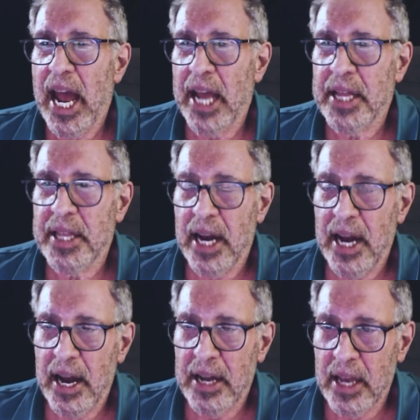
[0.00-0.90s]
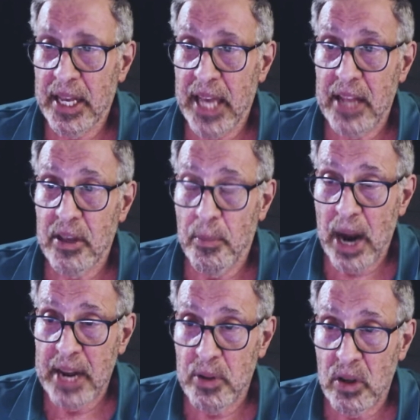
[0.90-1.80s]
And uh, again, your
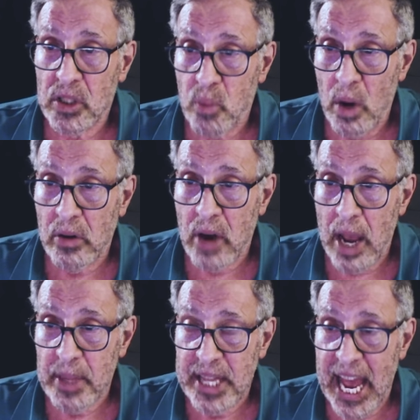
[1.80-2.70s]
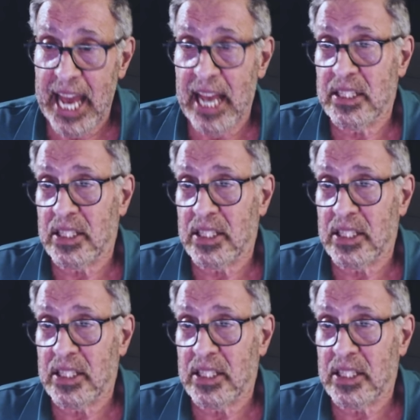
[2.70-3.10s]
body produces one gram a day.